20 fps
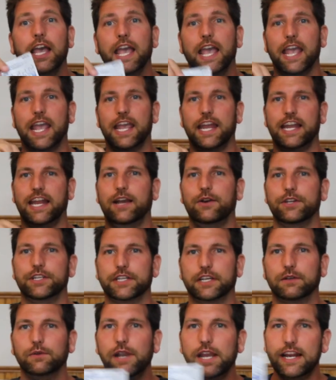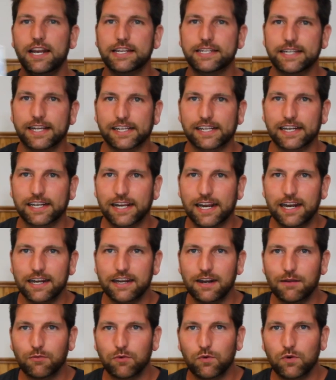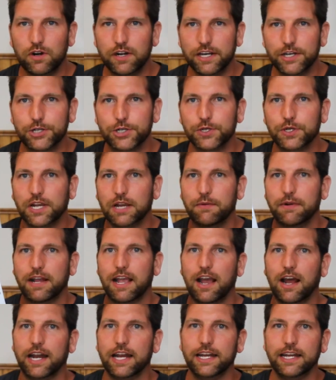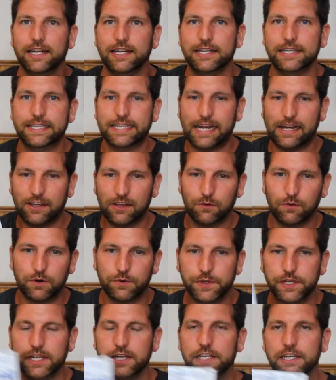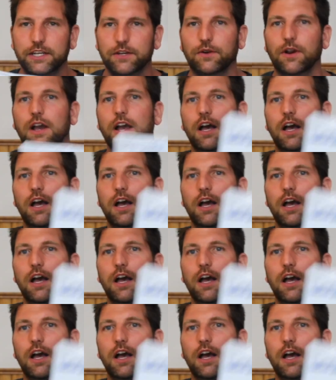And now he's like, wait a second, I got a #1 issue coming out. I need to sell it. What are we going to do?